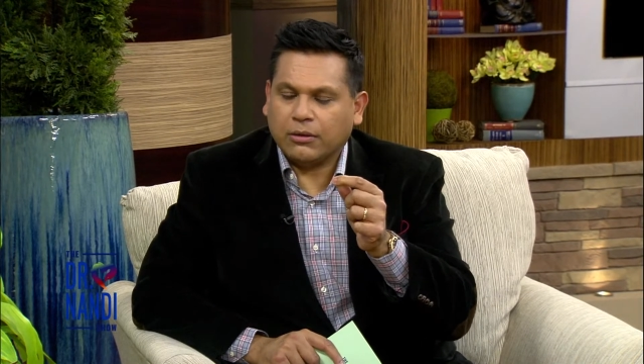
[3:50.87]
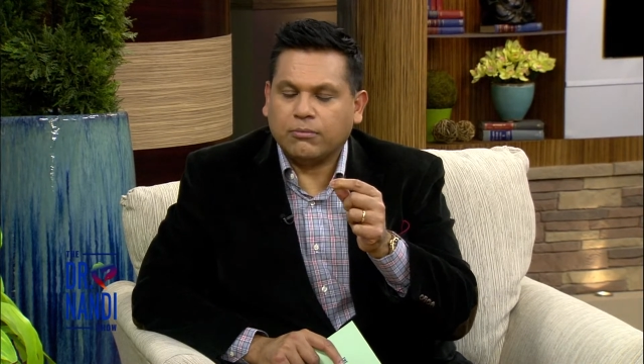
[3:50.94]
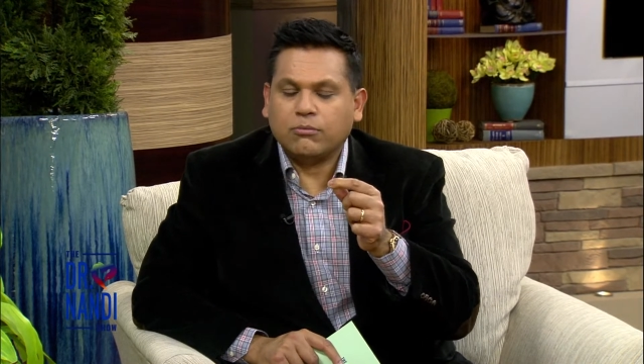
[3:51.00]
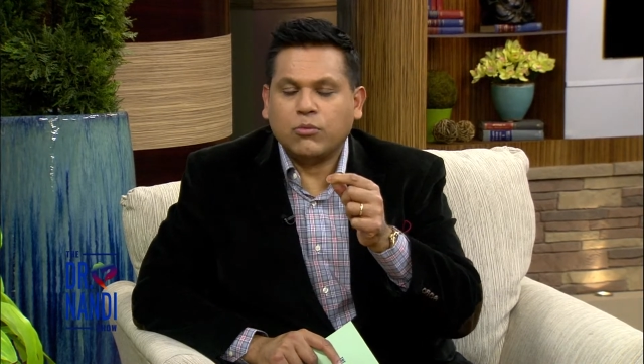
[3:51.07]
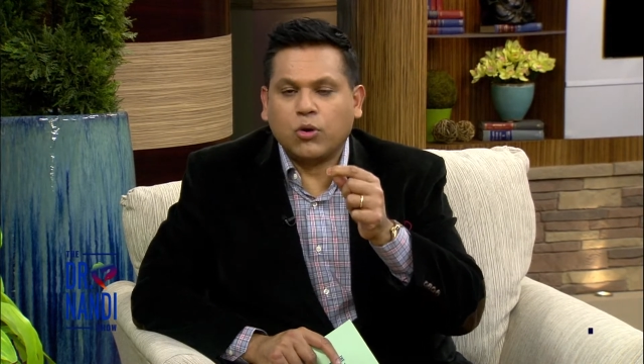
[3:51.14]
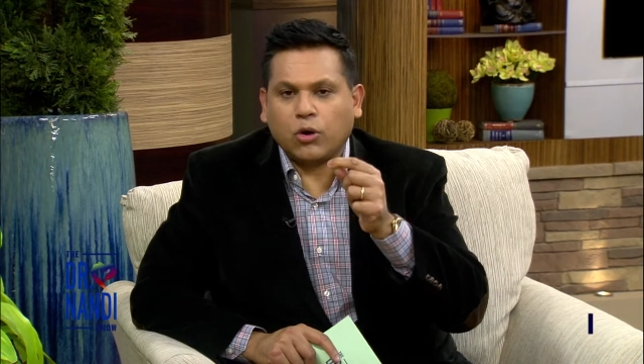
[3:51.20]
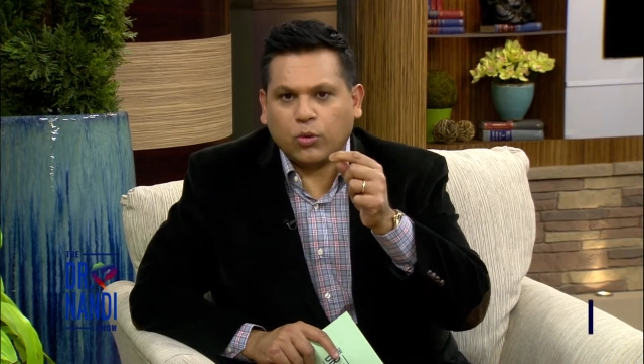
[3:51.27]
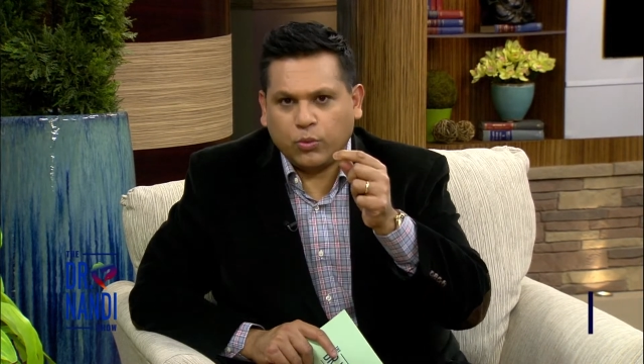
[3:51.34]

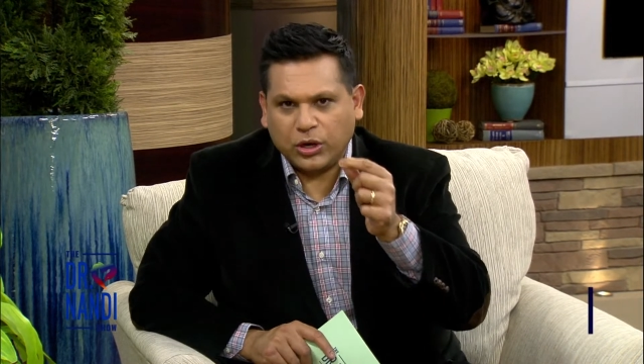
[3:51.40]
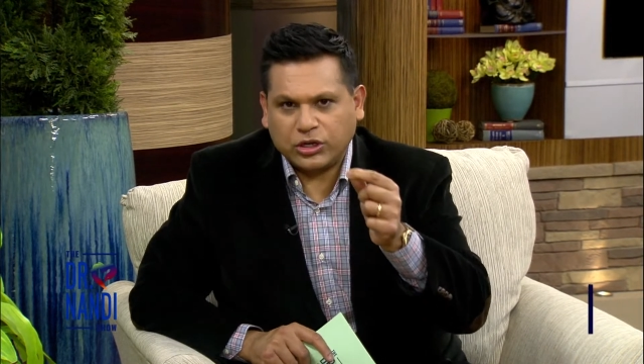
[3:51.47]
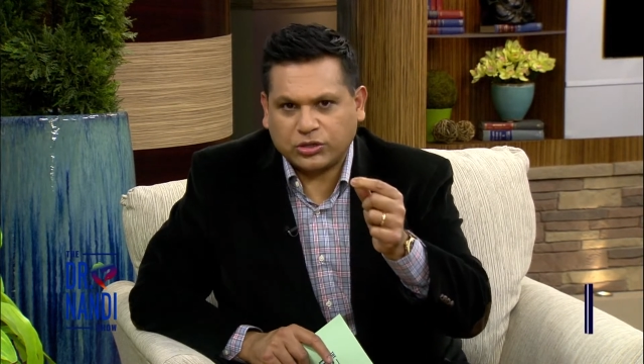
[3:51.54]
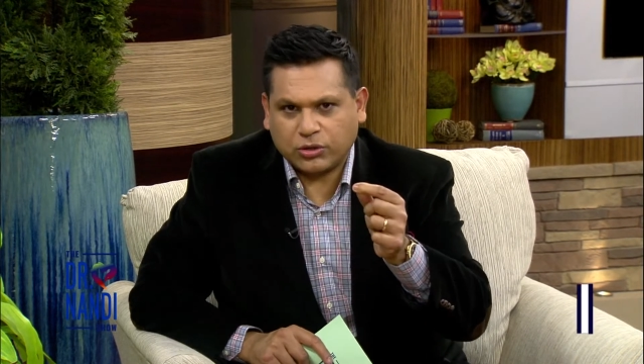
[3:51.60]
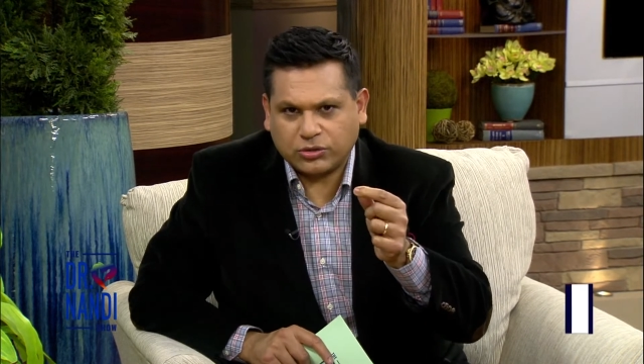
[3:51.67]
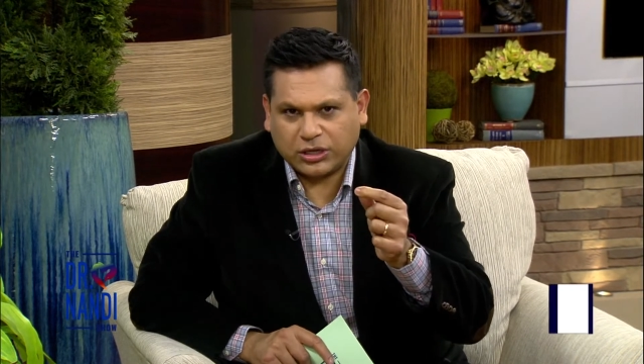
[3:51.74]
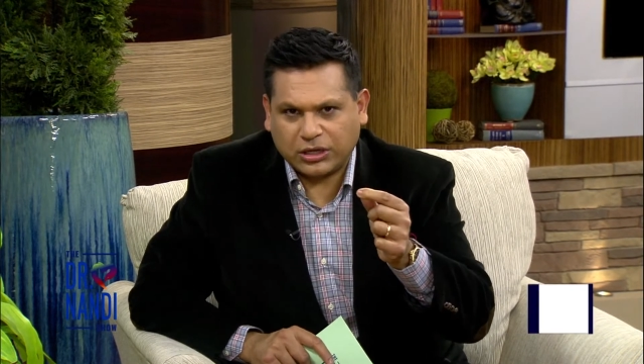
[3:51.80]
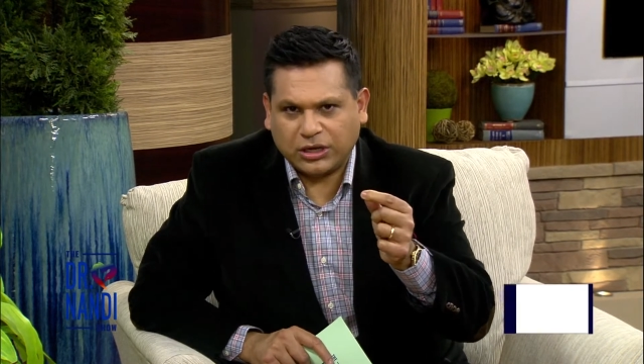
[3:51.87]
more
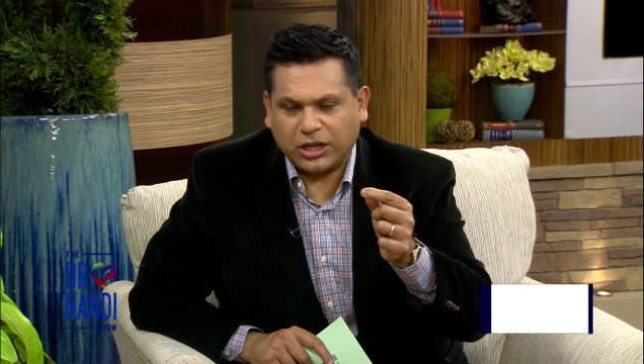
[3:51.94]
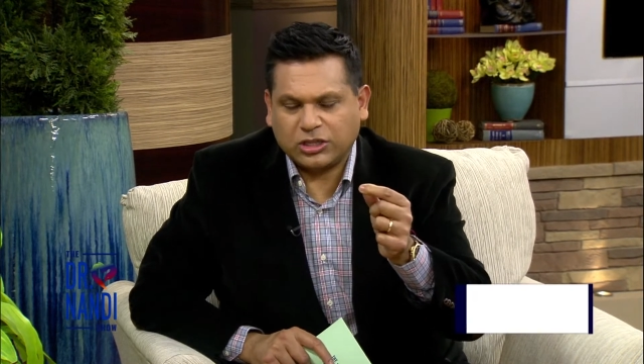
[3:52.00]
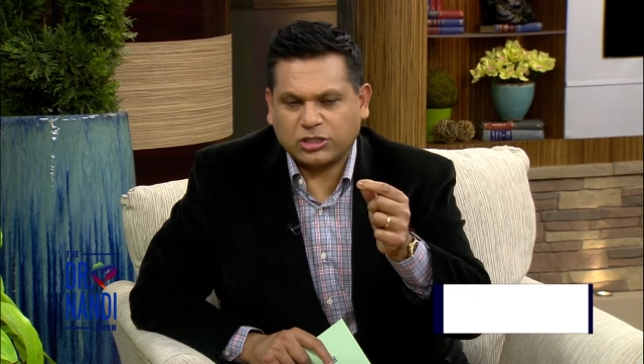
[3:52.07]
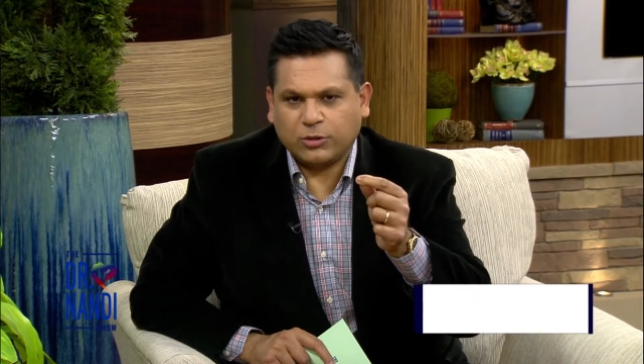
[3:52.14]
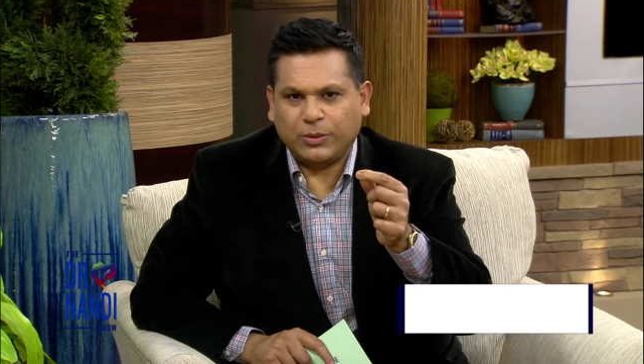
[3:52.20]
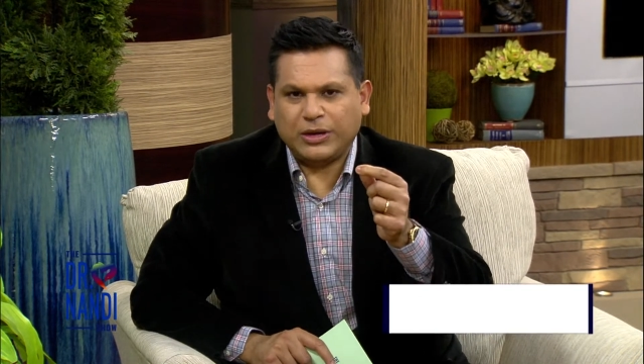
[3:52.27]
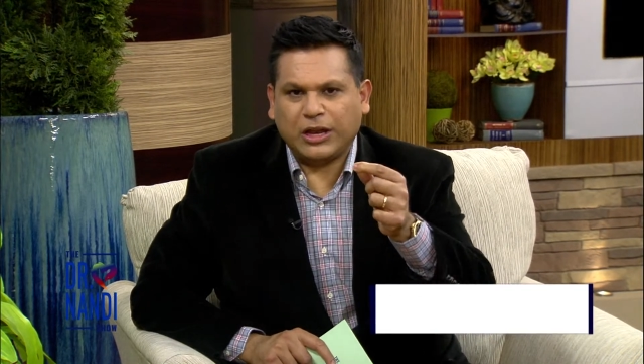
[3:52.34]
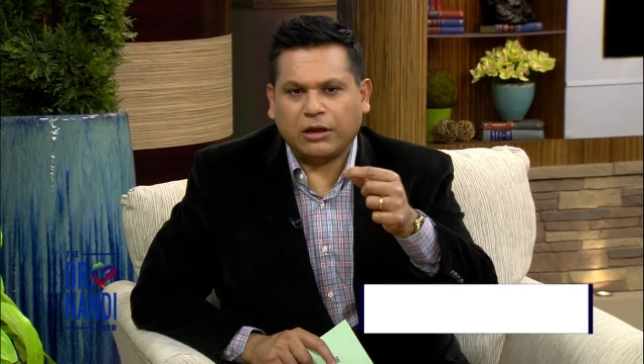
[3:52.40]
research that needs to
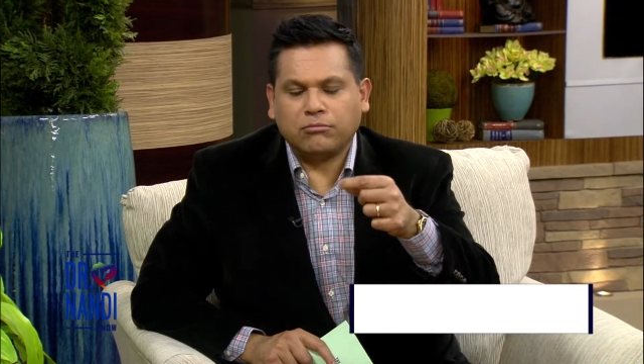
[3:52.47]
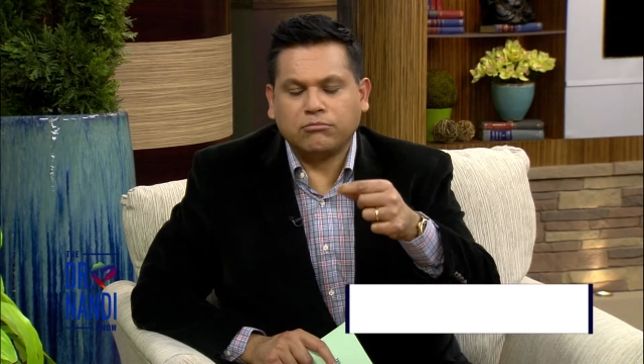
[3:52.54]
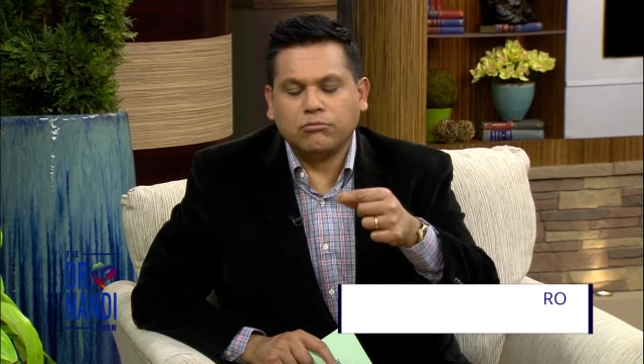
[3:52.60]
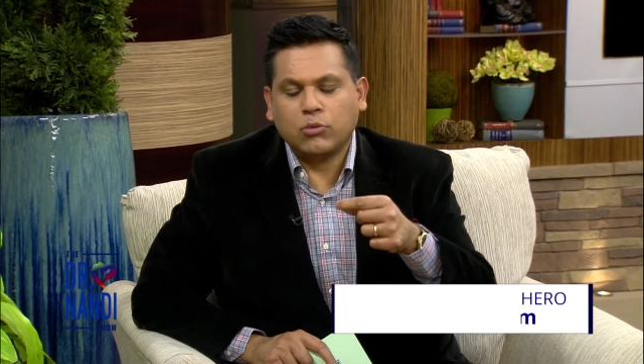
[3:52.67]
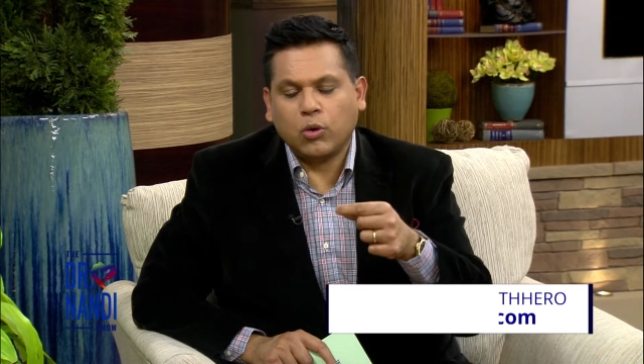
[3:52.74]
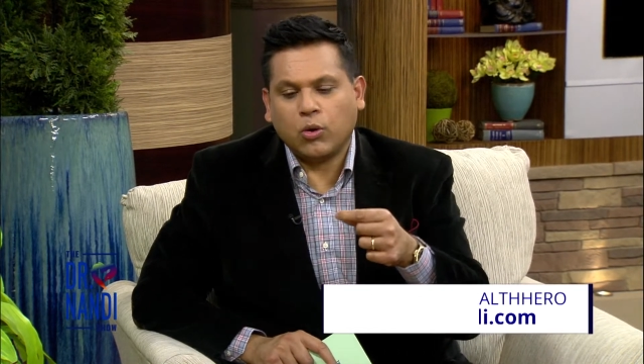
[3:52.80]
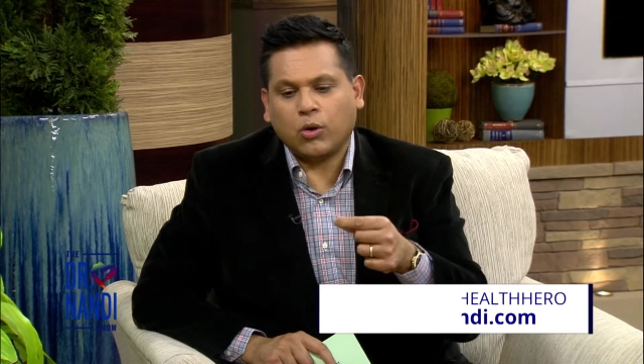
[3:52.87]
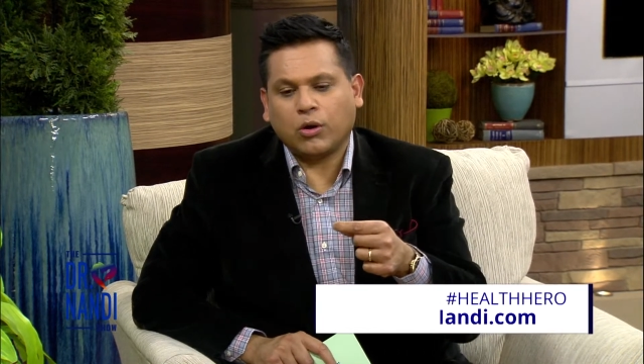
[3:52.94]
be done,
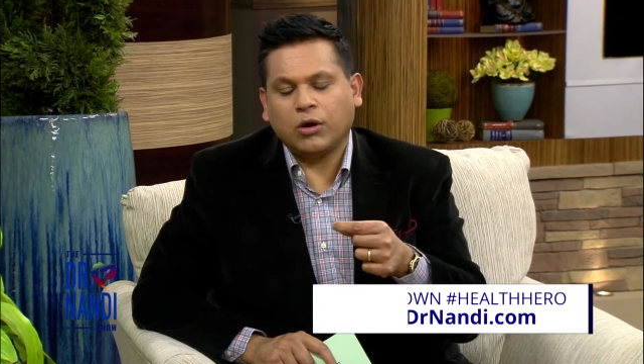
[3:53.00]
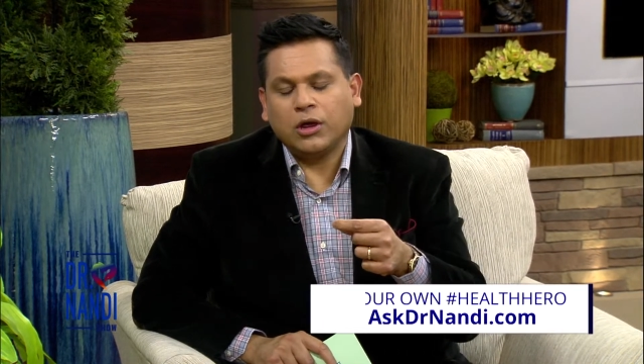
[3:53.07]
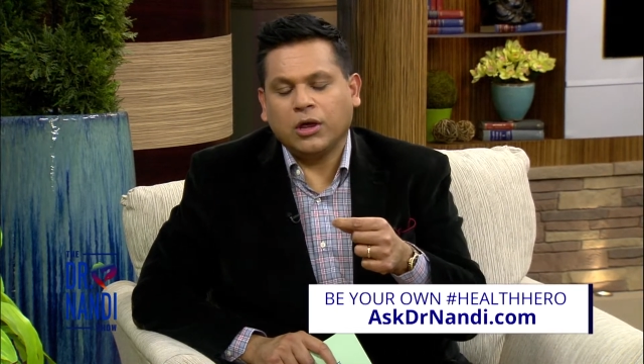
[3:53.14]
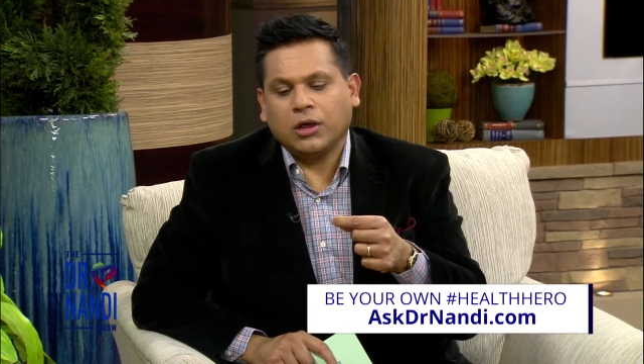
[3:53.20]
more